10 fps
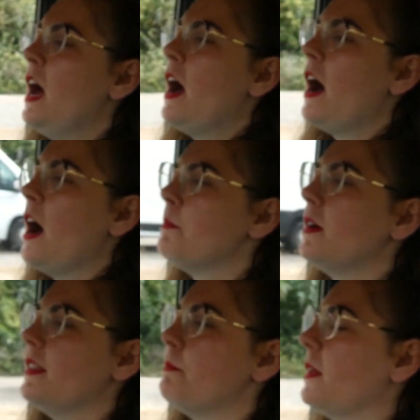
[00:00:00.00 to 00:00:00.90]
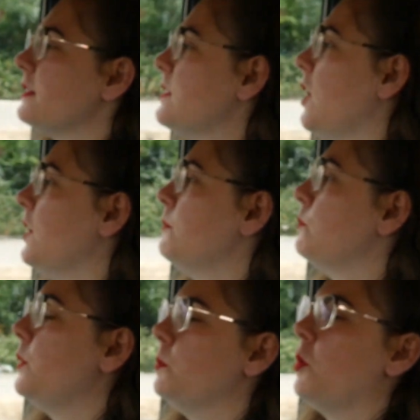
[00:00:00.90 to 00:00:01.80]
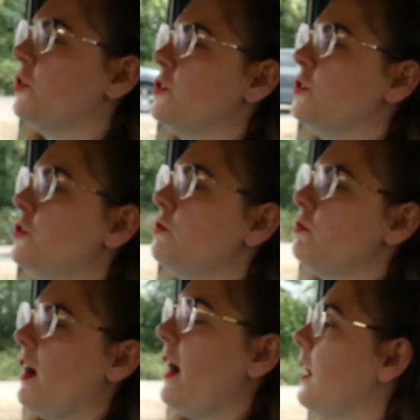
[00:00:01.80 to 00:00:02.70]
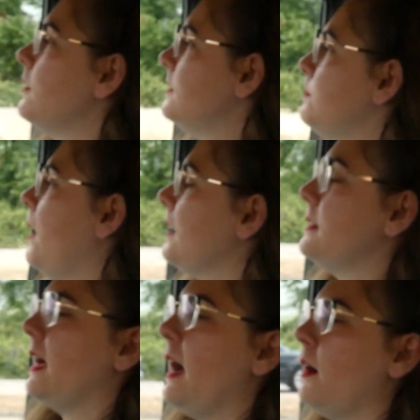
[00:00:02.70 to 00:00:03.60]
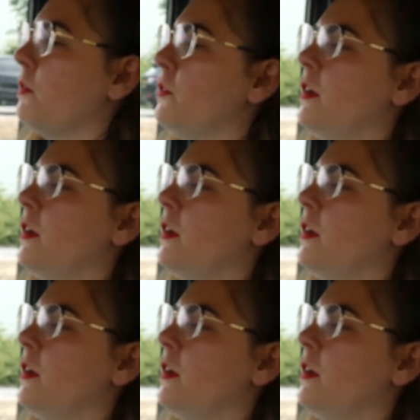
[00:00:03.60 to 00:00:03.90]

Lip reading: and then by the time we wandered back down,